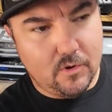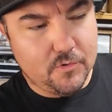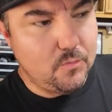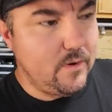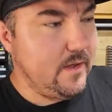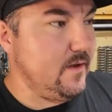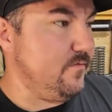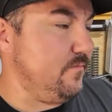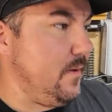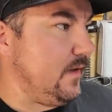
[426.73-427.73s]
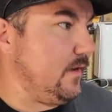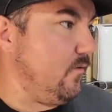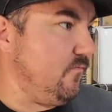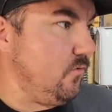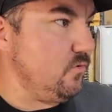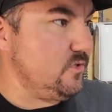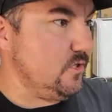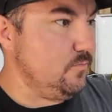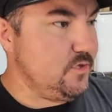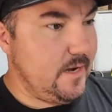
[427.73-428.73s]
all the way of making a full
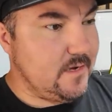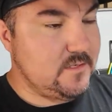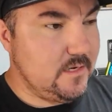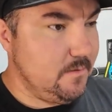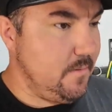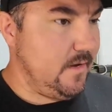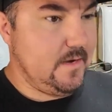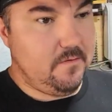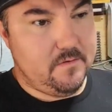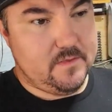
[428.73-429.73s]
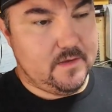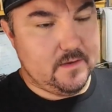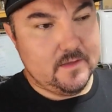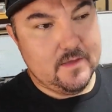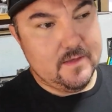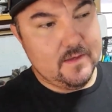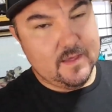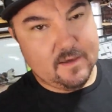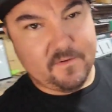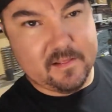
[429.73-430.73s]
tube chassis and making everything,
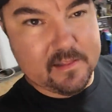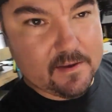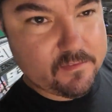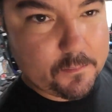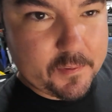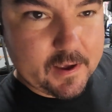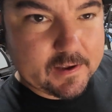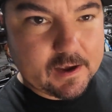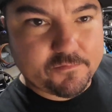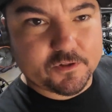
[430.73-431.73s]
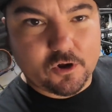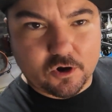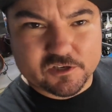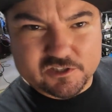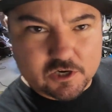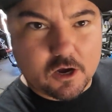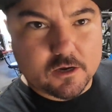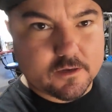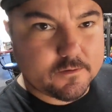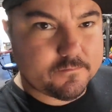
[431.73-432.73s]
if I leave the back half of the car
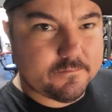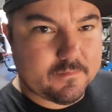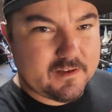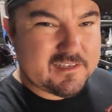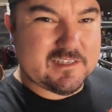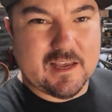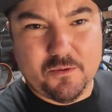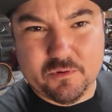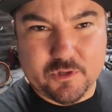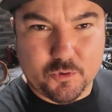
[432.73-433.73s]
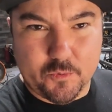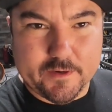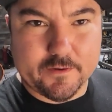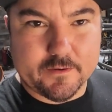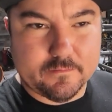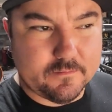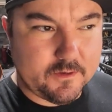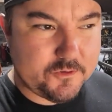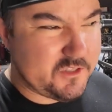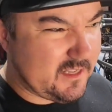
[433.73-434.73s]
stock, it just kind of would look weird.
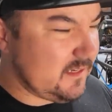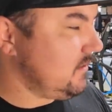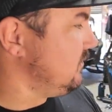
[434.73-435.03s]
You don't think?